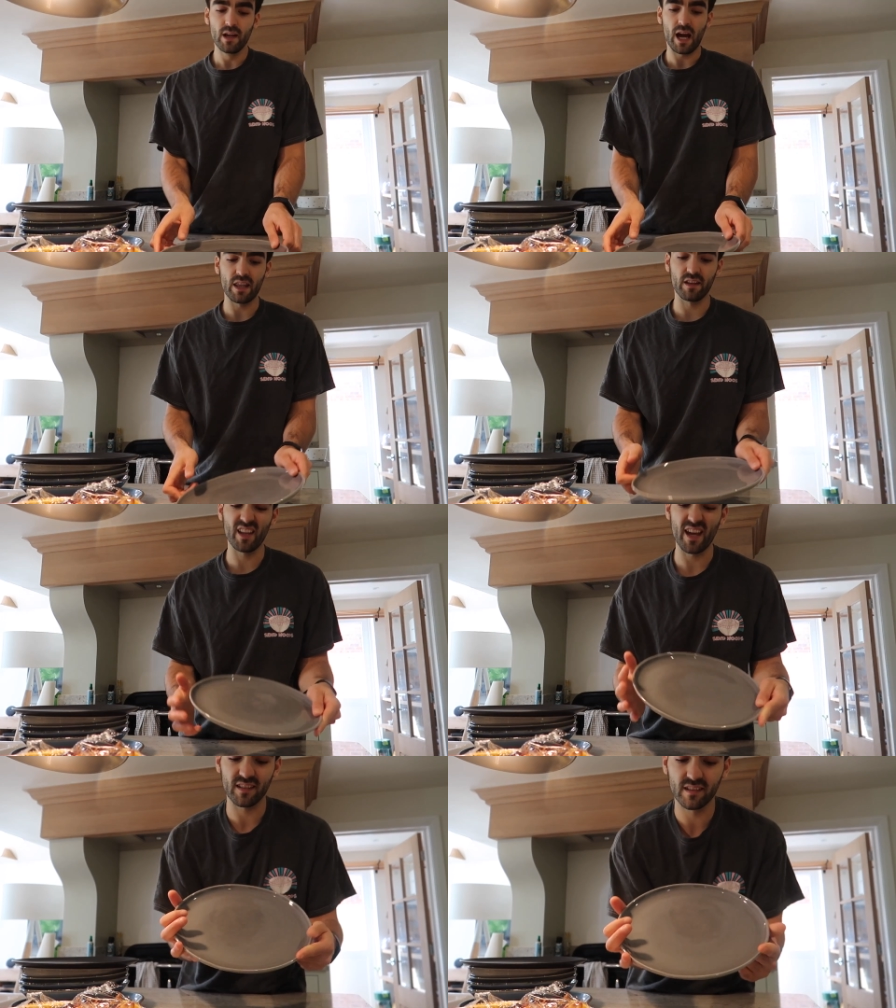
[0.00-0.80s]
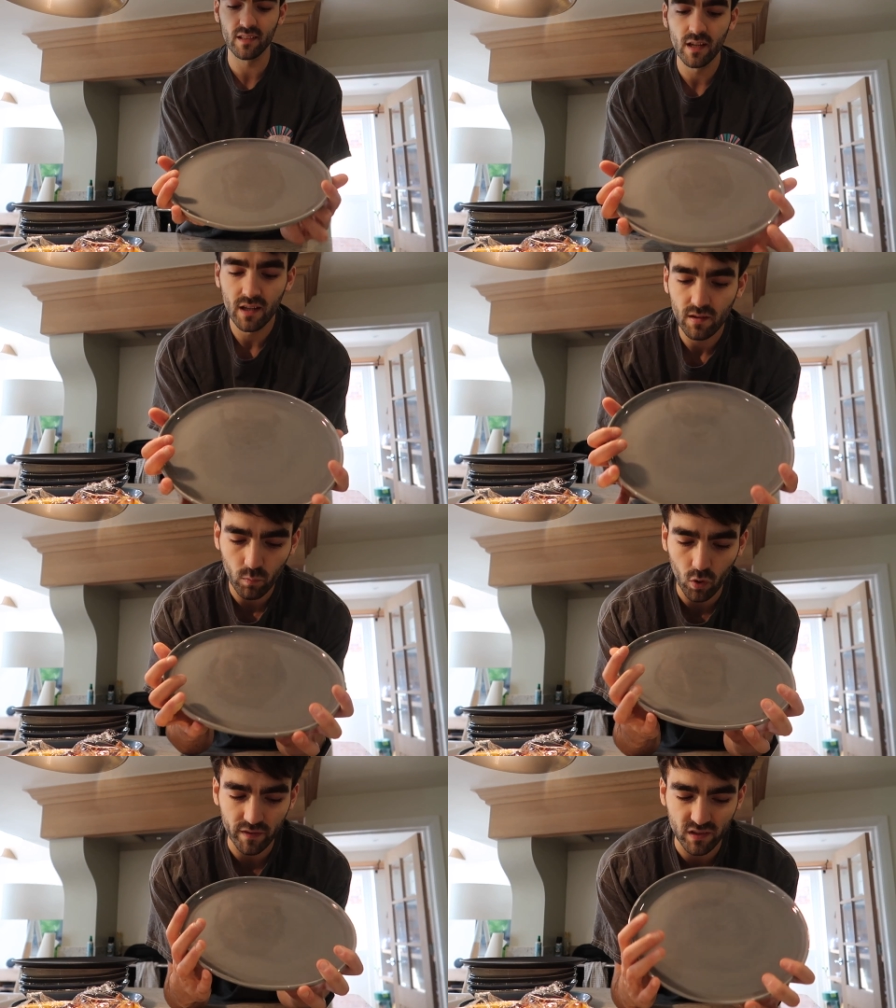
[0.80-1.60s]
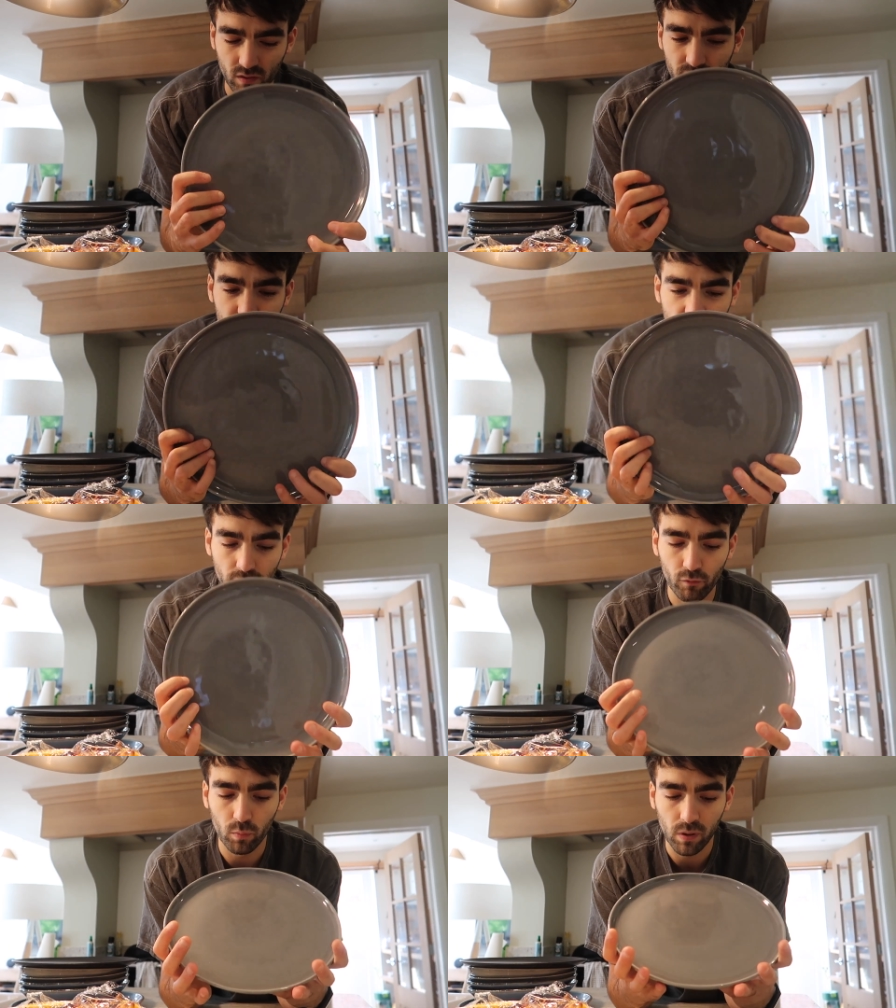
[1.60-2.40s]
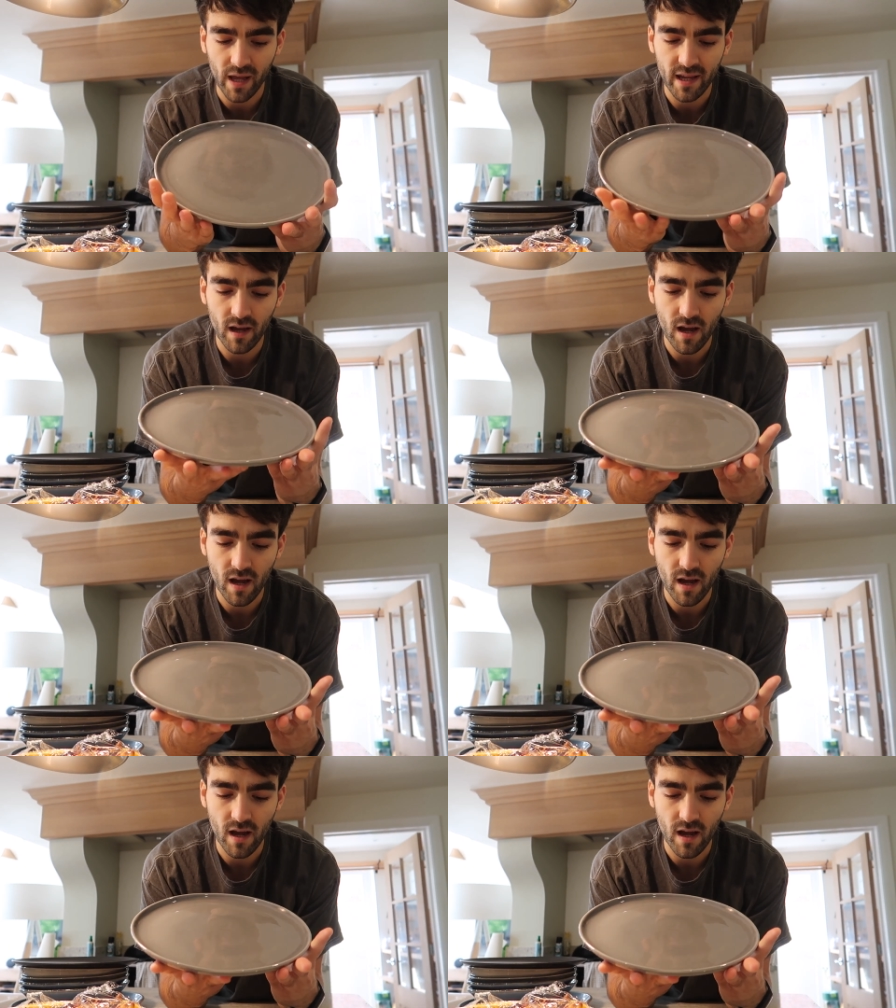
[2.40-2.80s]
And then this, more of a sort of general plate.